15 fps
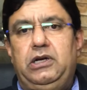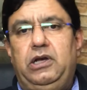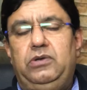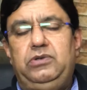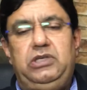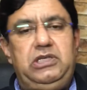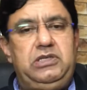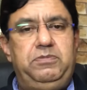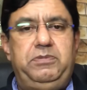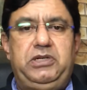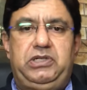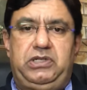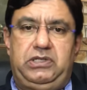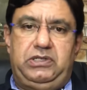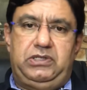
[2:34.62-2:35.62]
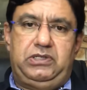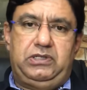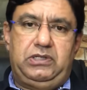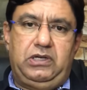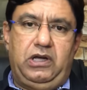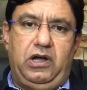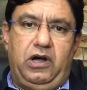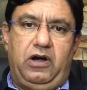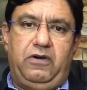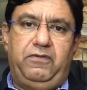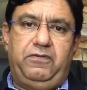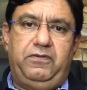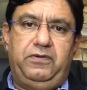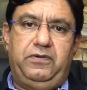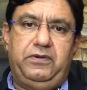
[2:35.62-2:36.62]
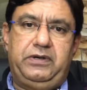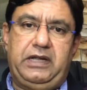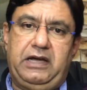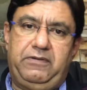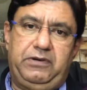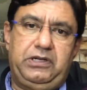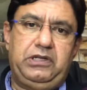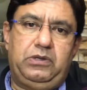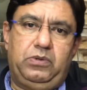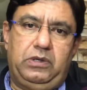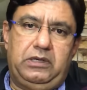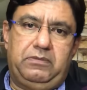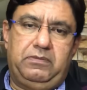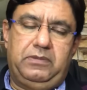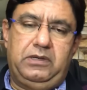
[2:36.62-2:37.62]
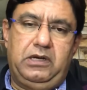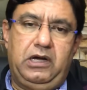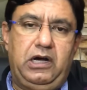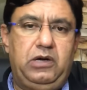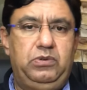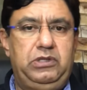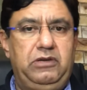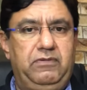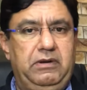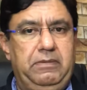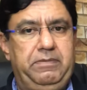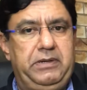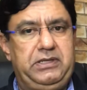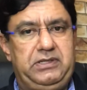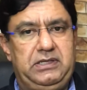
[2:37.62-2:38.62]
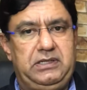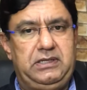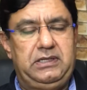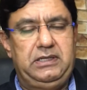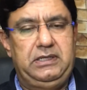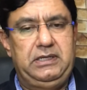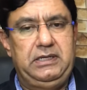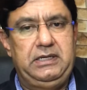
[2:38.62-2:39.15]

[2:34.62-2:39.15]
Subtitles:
Now these patients of diverticulum, how they will present?